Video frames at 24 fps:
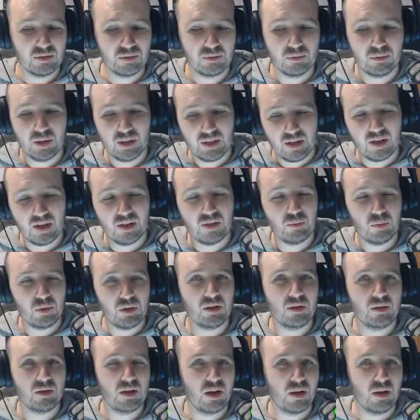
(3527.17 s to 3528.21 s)
Well,
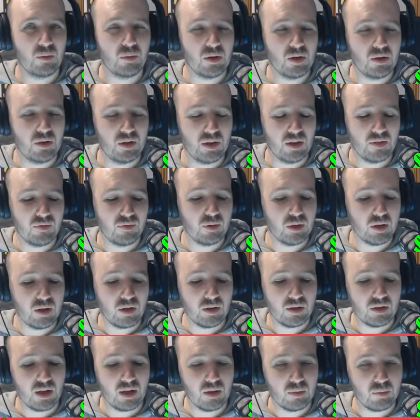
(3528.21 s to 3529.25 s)
yeah, we kind of have like our
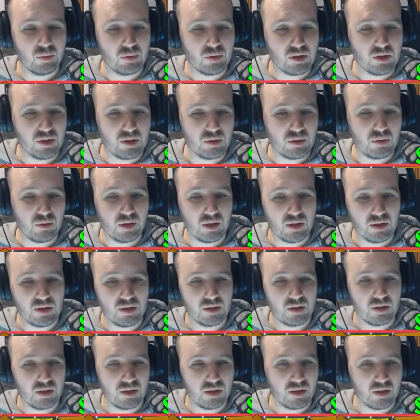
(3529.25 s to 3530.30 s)
tank buster squigs
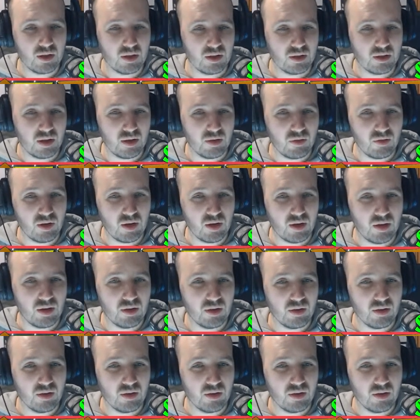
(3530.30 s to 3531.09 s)
in that regard.